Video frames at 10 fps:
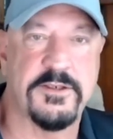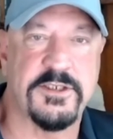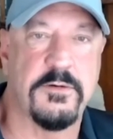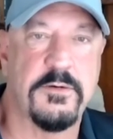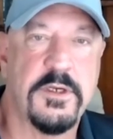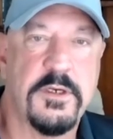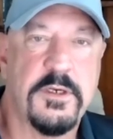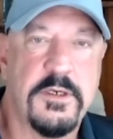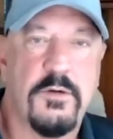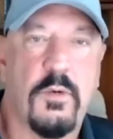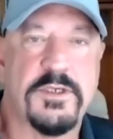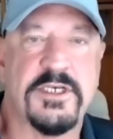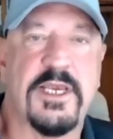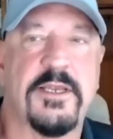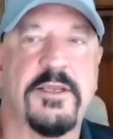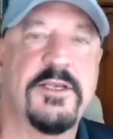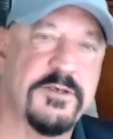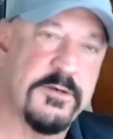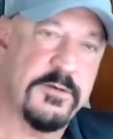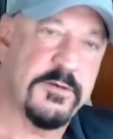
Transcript: So once again, these are,